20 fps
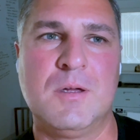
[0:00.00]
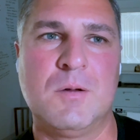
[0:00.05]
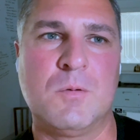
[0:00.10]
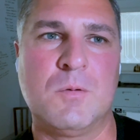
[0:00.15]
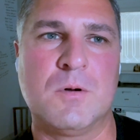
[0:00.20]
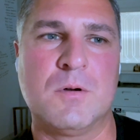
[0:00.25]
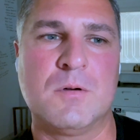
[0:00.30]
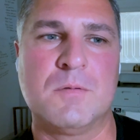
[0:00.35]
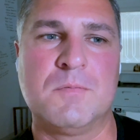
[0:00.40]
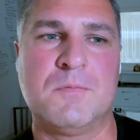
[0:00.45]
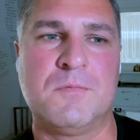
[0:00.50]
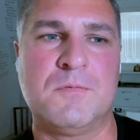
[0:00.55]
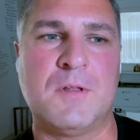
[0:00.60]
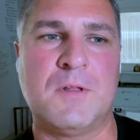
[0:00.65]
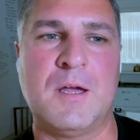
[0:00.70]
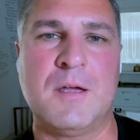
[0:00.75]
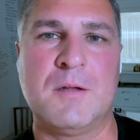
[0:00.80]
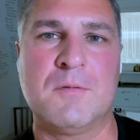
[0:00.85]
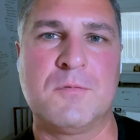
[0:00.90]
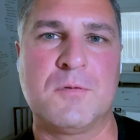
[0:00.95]
were
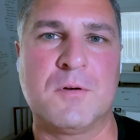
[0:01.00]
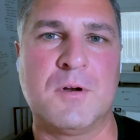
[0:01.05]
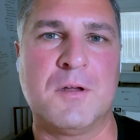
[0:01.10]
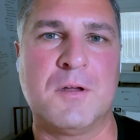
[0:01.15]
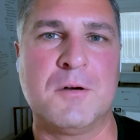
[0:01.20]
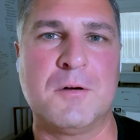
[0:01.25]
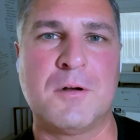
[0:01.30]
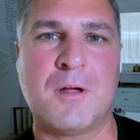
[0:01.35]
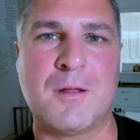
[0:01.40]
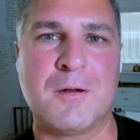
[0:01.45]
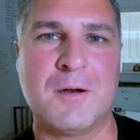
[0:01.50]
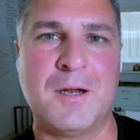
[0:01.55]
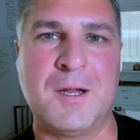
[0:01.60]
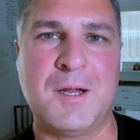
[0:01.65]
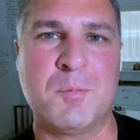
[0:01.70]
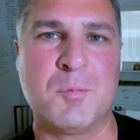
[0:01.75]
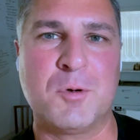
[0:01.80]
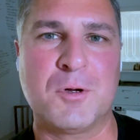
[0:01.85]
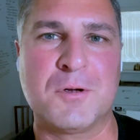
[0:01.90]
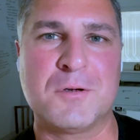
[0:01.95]
flying for $100
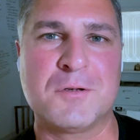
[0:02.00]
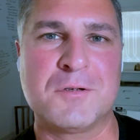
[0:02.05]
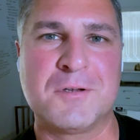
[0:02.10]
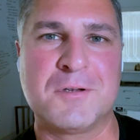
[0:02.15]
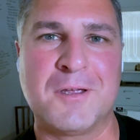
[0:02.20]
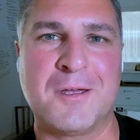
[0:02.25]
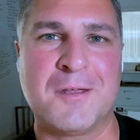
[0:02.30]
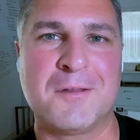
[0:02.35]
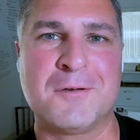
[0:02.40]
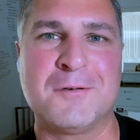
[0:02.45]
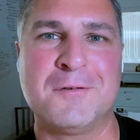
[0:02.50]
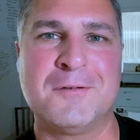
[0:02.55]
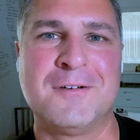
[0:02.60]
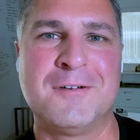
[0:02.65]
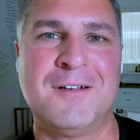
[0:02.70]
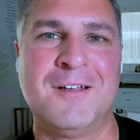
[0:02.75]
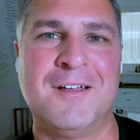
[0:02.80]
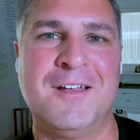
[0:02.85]
hamburgers together.